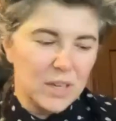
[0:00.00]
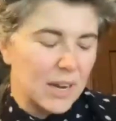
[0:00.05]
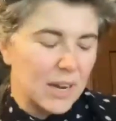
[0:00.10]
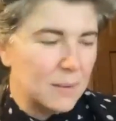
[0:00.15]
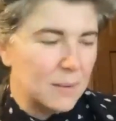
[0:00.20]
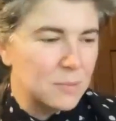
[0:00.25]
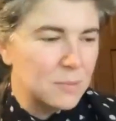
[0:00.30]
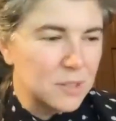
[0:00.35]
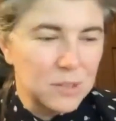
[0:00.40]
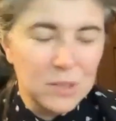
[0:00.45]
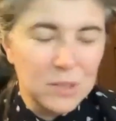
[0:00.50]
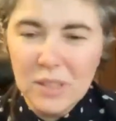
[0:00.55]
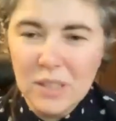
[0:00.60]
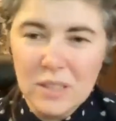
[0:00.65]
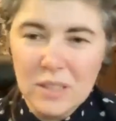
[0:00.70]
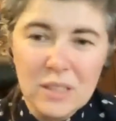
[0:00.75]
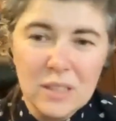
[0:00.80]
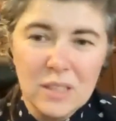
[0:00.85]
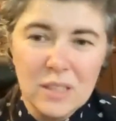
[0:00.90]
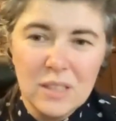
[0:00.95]
yeah,
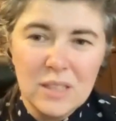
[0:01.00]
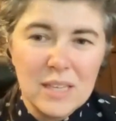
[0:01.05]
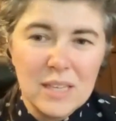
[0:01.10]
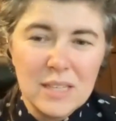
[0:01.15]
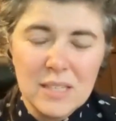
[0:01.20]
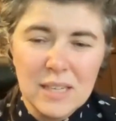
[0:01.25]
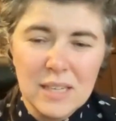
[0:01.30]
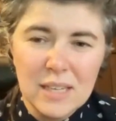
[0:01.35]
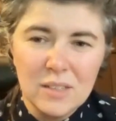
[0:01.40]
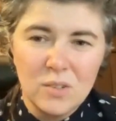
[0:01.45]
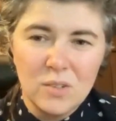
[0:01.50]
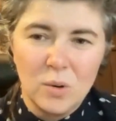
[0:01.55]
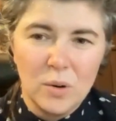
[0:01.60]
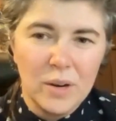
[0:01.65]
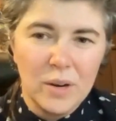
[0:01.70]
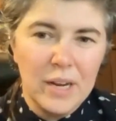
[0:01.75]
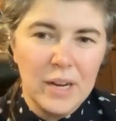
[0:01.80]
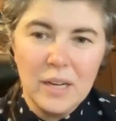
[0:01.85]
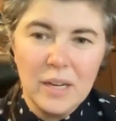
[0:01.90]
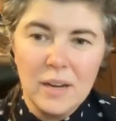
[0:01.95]
absolutely. Thanks again,
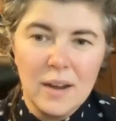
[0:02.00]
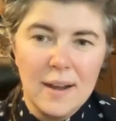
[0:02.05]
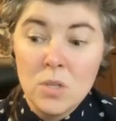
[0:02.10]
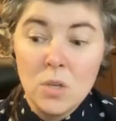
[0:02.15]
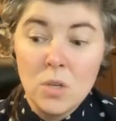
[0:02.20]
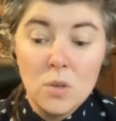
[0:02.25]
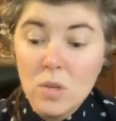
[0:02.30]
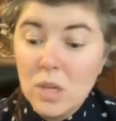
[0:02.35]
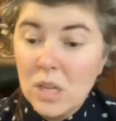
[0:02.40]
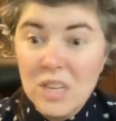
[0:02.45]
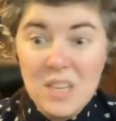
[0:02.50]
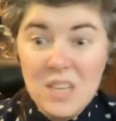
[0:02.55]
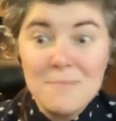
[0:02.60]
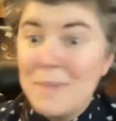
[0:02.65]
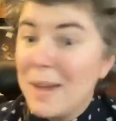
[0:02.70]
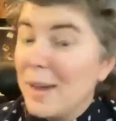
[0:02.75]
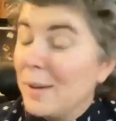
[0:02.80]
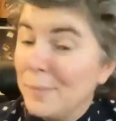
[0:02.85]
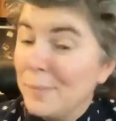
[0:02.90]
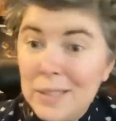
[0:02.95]
Cory. So you can
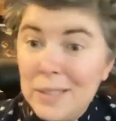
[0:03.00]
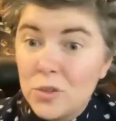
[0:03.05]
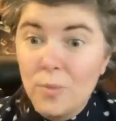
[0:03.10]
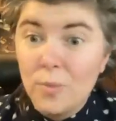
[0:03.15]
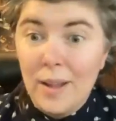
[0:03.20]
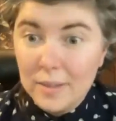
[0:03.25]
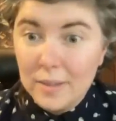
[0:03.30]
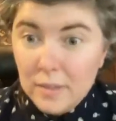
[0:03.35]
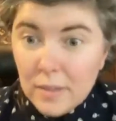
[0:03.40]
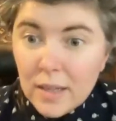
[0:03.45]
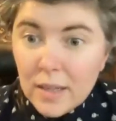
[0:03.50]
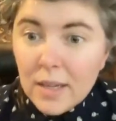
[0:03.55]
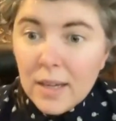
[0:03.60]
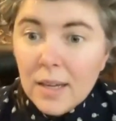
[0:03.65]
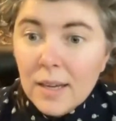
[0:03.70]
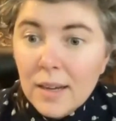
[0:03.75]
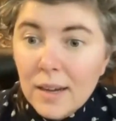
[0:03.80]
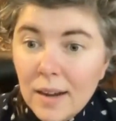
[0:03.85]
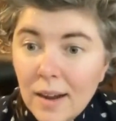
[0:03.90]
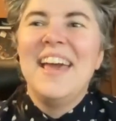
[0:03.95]
email me
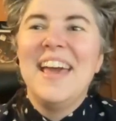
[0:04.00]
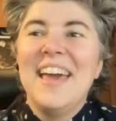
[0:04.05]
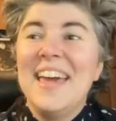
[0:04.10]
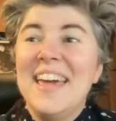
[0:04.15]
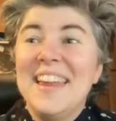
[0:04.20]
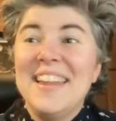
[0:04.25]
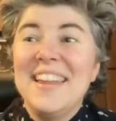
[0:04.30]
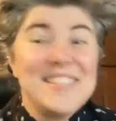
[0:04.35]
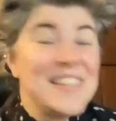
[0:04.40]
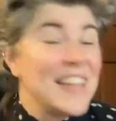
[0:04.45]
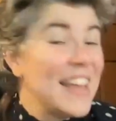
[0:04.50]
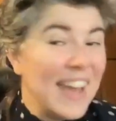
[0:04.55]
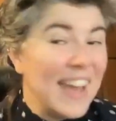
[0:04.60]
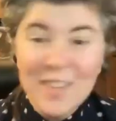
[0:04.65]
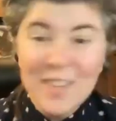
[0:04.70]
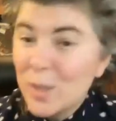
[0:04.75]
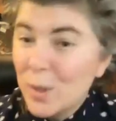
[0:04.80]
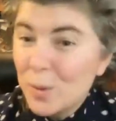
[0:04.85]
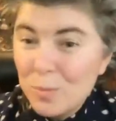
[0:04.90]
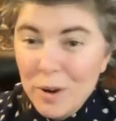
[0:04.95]
directly, and it's
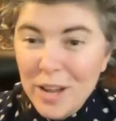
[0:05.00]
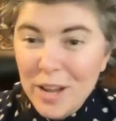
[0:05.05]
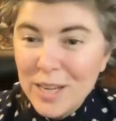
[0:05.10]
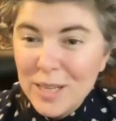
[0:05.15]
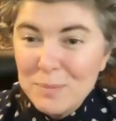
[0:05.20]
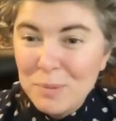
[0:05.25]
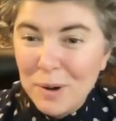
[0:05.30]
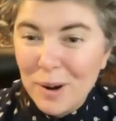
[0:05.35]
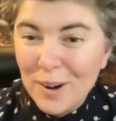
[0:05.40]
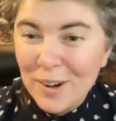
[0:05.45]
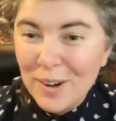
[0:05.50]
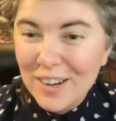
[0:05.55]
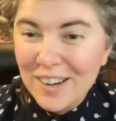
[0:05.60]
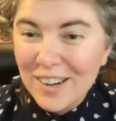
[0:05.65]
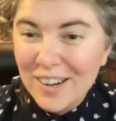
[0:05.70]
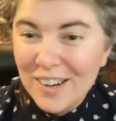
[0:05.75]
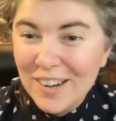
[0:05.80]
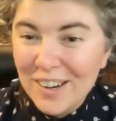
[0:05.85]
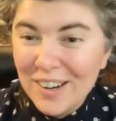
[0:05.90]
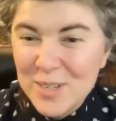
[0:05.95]

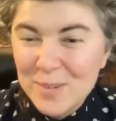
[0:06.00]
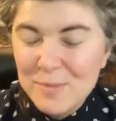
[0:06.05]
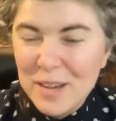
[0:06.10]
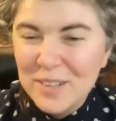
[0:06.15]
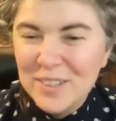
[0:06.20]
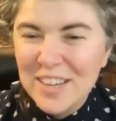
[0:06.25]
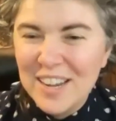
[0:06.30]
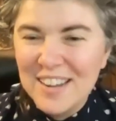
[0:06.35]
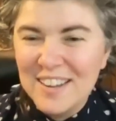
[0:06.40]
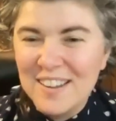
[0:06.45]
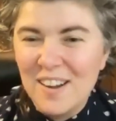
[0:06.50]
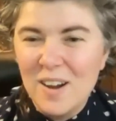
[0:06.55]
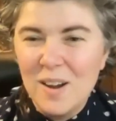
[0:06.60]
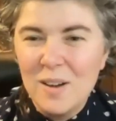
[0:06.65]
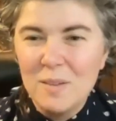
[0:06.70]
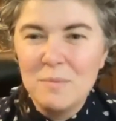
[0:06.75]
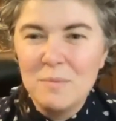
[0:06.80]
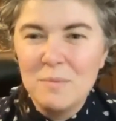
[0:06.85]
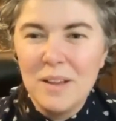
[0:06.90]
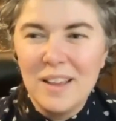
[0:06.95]

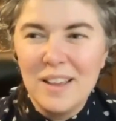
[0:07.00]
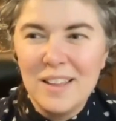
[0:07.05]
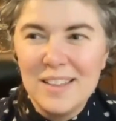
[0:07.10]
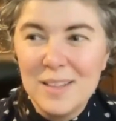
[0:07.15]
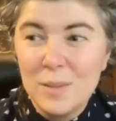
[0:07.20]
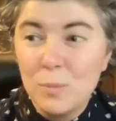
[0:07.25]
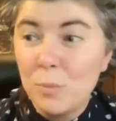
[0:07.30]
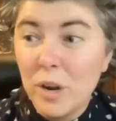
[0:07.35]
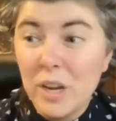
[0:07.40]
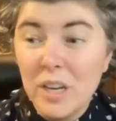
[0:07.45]
hellobrandyparker@gmail.com. And that's